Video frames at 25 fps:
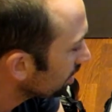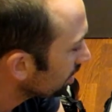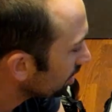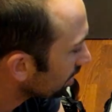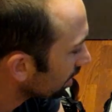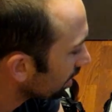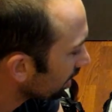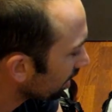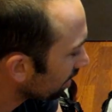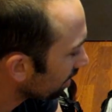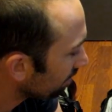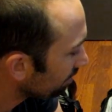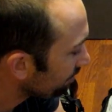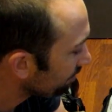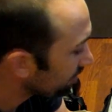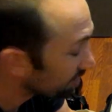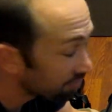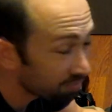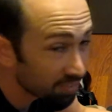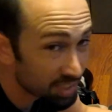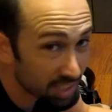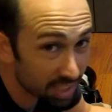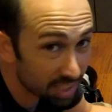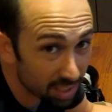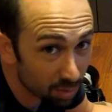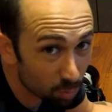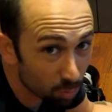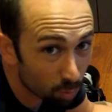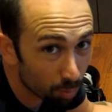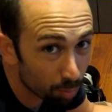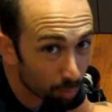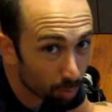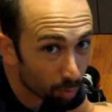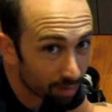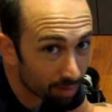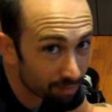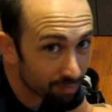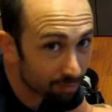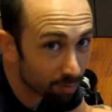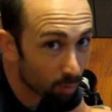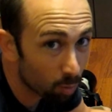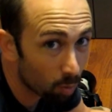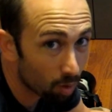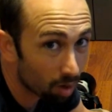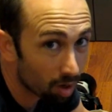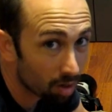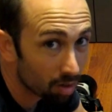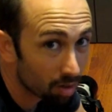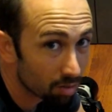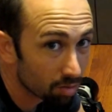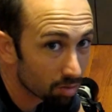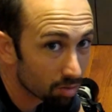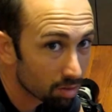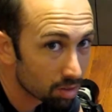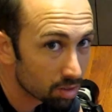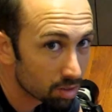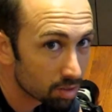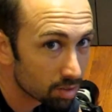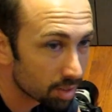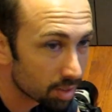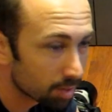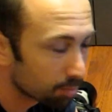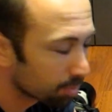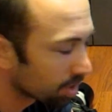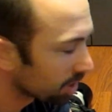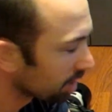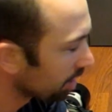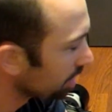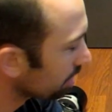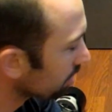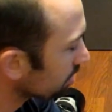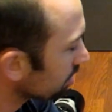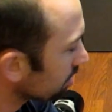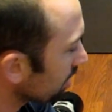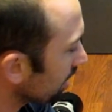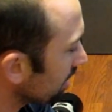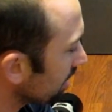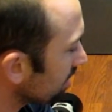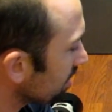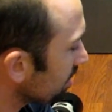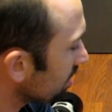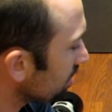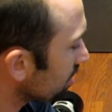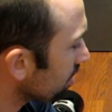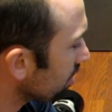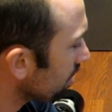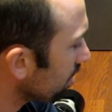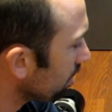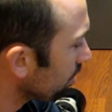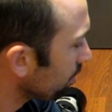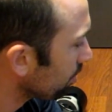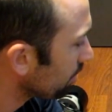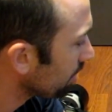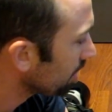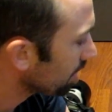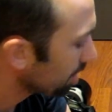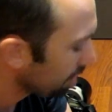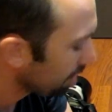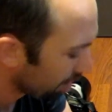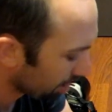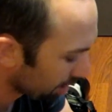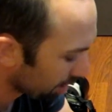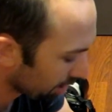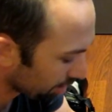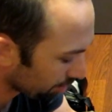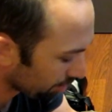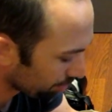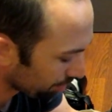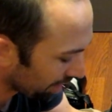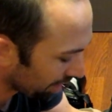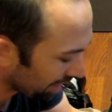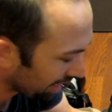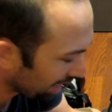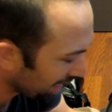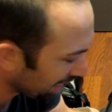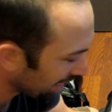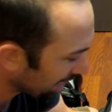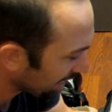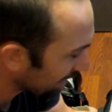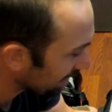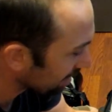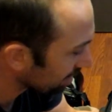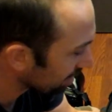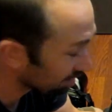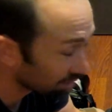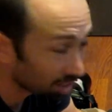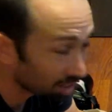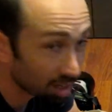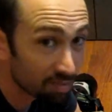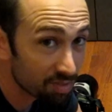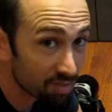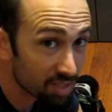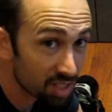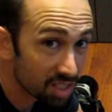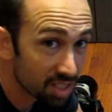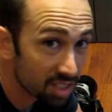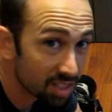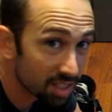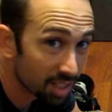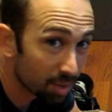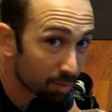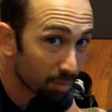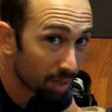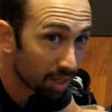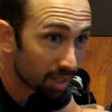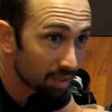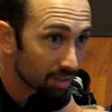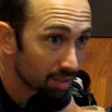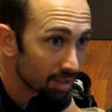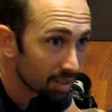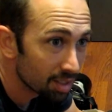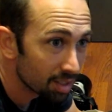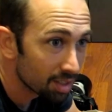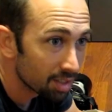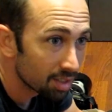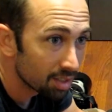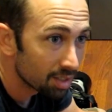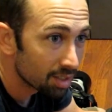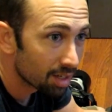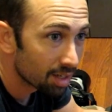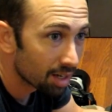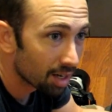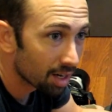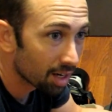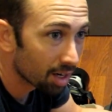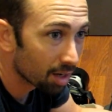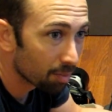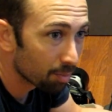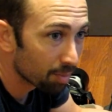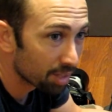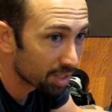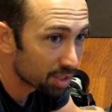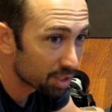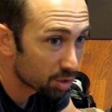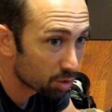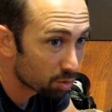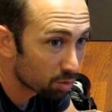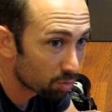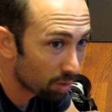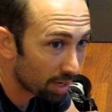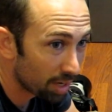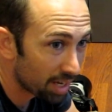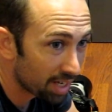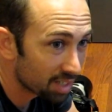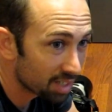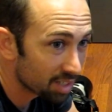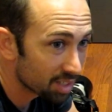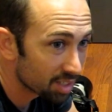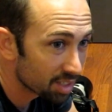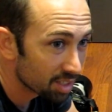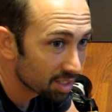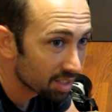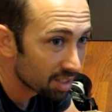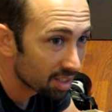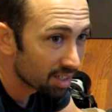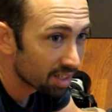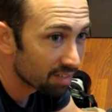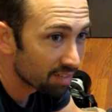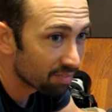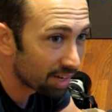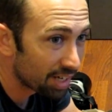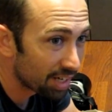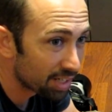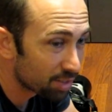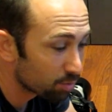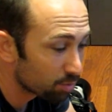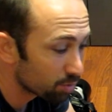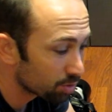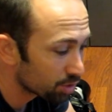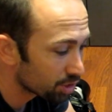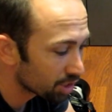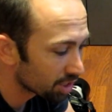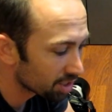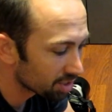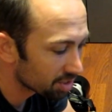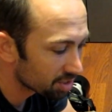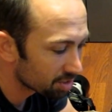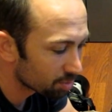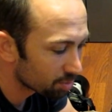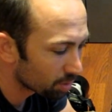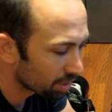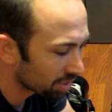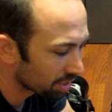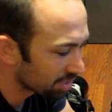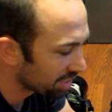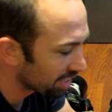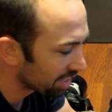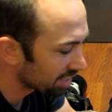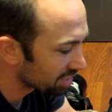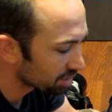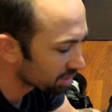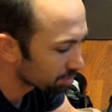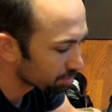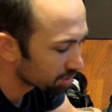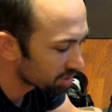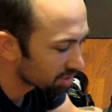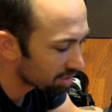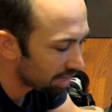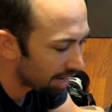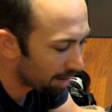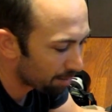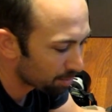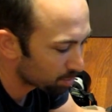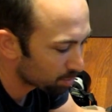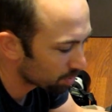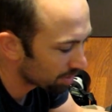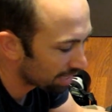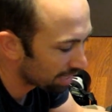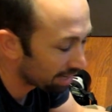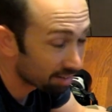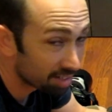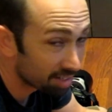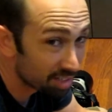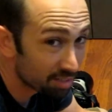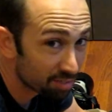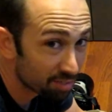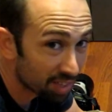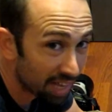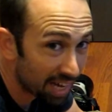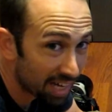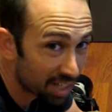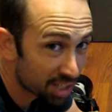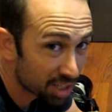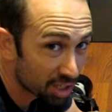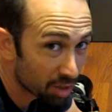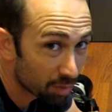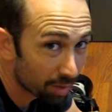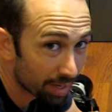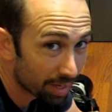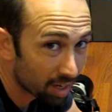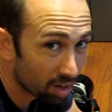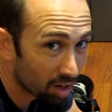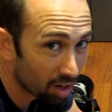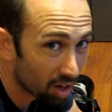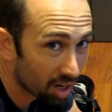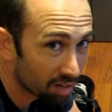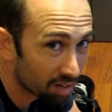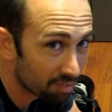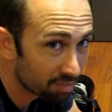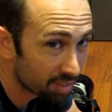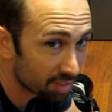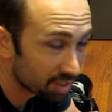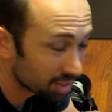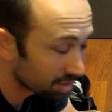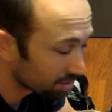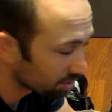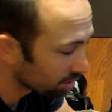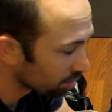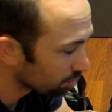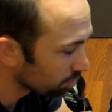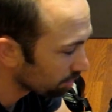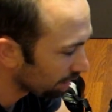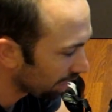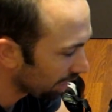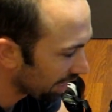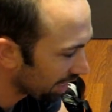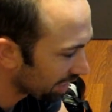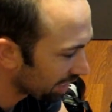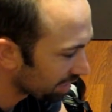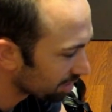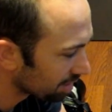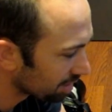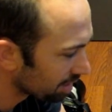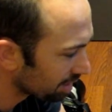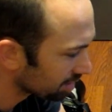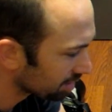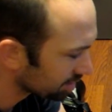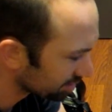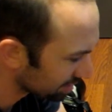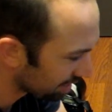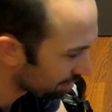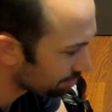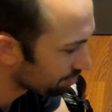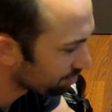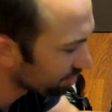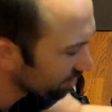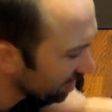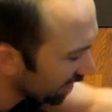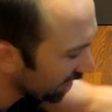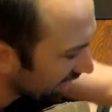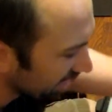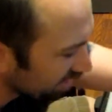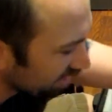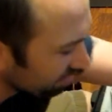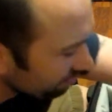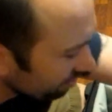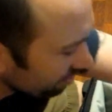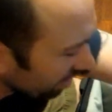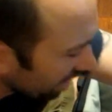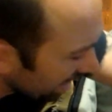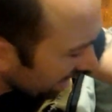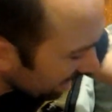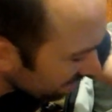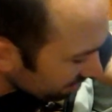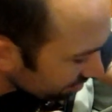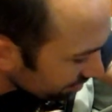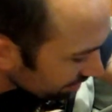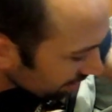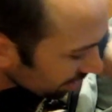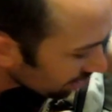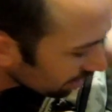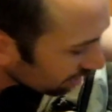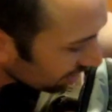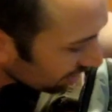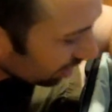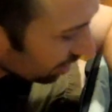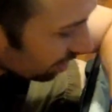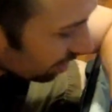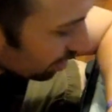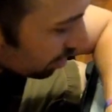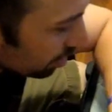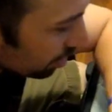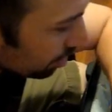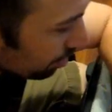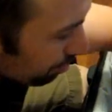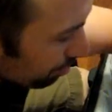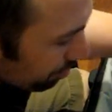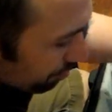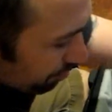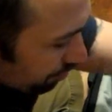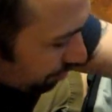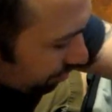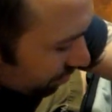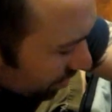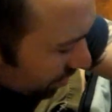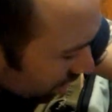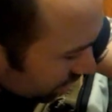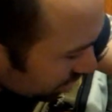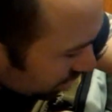50 1.4, or Sigma Lux as it's known. I love this Sigma. It's great if I just want to take some snaps without any flash going off in the low light. Same for the 85. They're